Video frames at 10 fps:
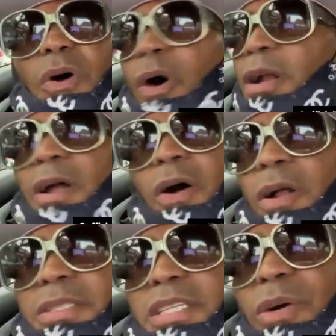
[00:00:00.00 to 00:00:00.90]
all
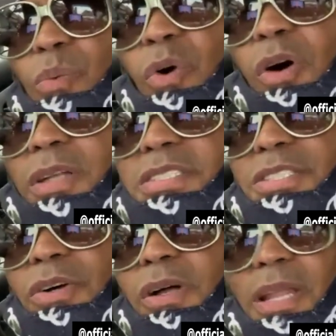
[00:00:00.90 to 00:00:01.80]
all the awards
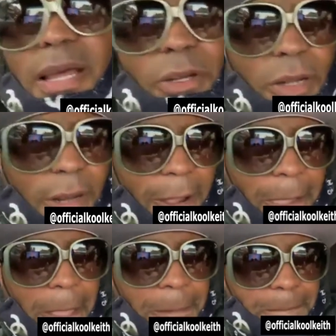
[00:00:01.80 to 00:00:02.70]
and all that, all that,
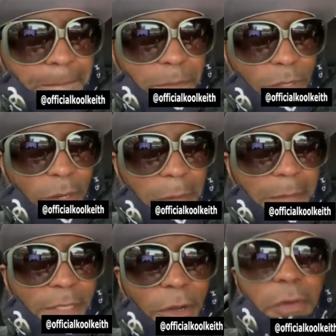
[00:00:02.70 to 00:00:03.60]
you know.
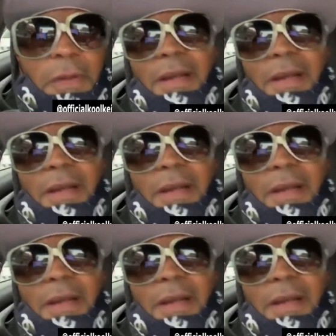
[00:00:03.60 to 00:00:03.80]
So